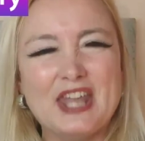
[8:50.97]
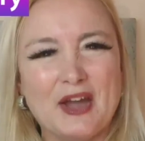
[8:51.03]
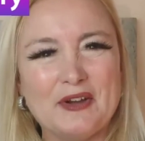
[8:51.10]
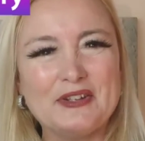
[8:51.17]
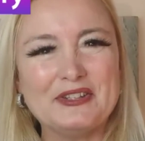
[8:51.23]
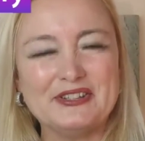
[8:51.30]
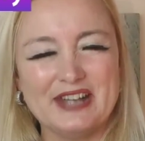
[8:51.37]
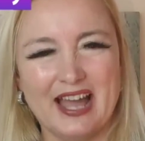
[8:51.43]

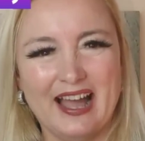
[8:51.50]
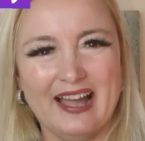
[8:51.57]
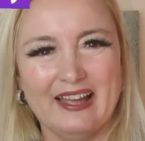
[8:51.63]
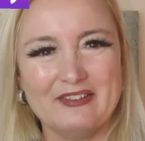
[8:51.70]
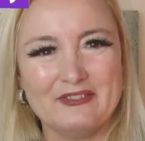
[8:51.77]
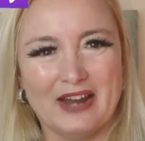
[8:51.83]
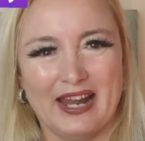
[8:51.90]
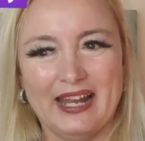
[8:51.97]
No, you're
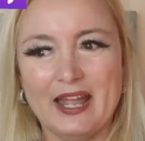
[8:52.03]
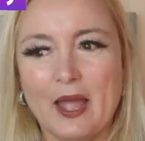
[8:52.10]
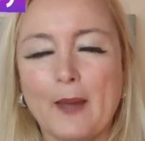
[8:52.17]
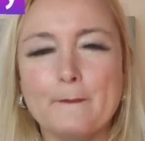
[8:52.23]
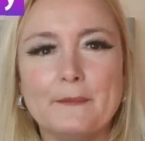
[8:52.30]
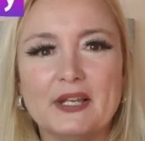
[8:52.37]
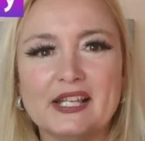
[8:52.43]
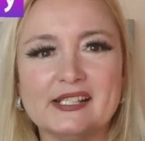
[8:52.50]
not, right?
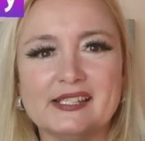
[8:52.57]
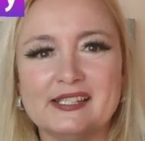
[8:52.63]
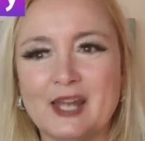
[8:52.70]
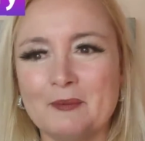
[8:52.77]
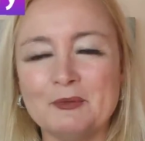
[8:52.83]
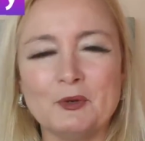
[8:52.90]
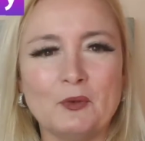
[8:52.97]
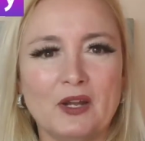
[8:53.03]
Because
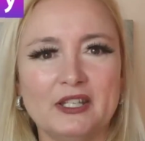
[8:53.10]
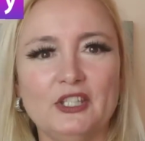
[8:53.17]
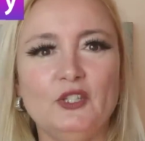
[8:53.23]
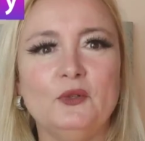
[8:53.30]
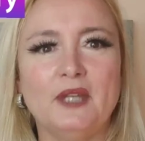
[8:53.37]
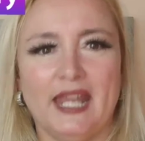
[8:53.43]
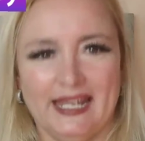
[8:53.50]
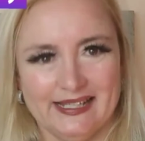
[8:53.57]
number one,
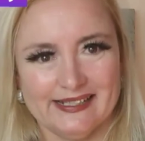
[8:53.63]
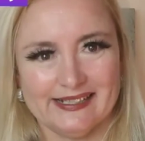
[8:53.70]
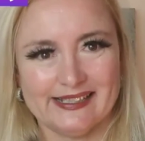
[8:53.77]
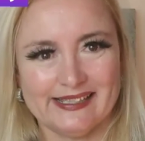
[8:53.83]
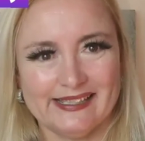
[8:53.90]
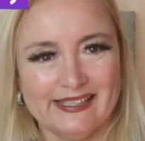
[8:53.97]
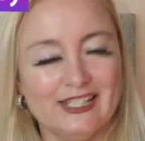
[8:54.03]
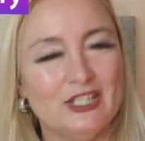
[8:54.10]
you
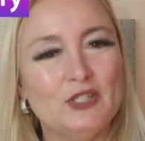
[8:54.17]
can't.